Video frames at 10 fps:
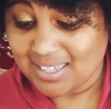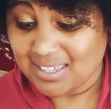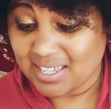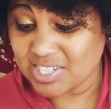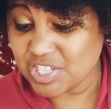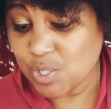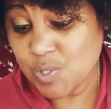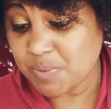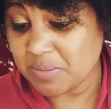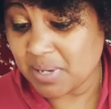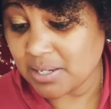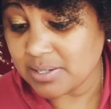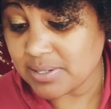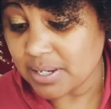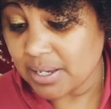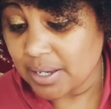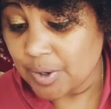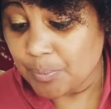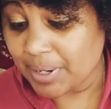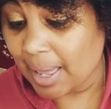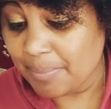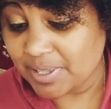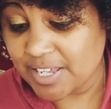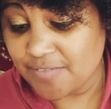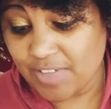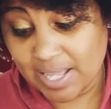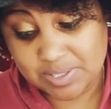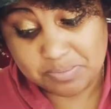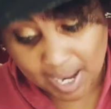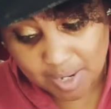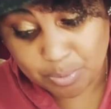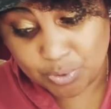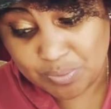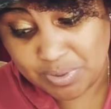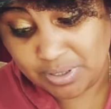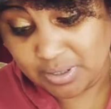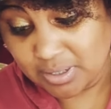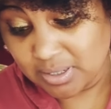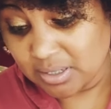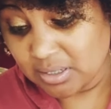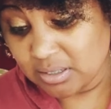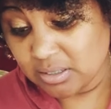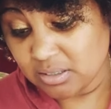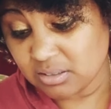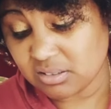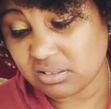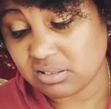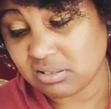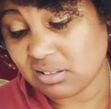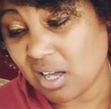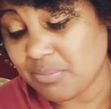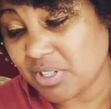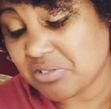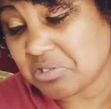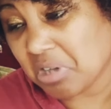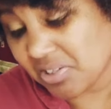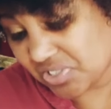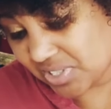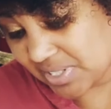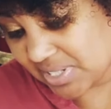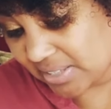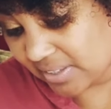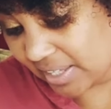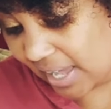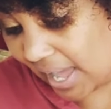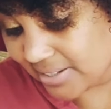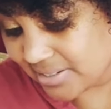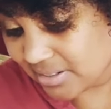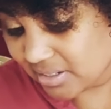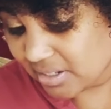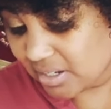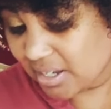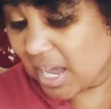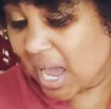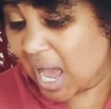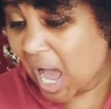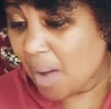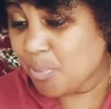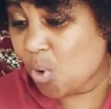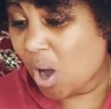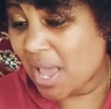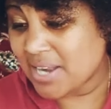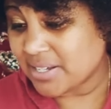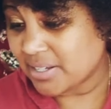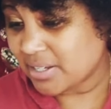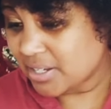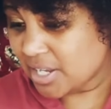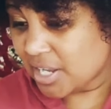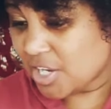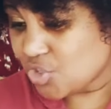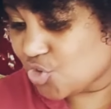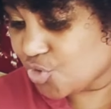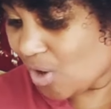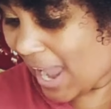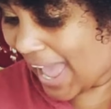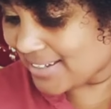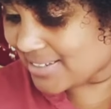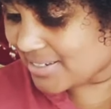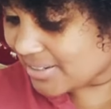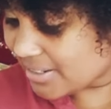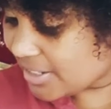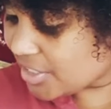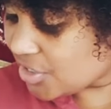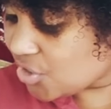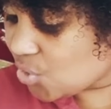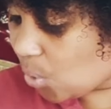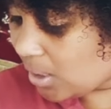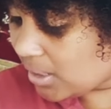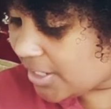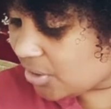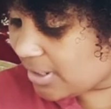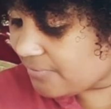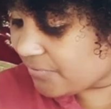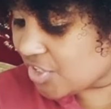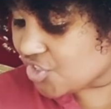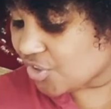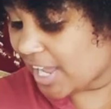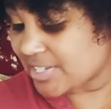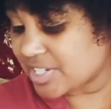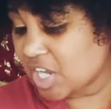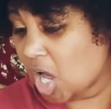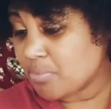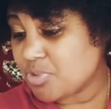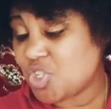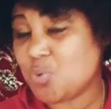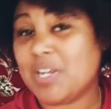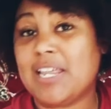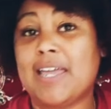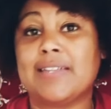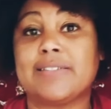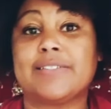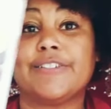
Excuse me, miss, but I believe that's my broom. Ugh, I'm exhausted, said the cat. Hop on. Drat! Your little adventure has come to an end.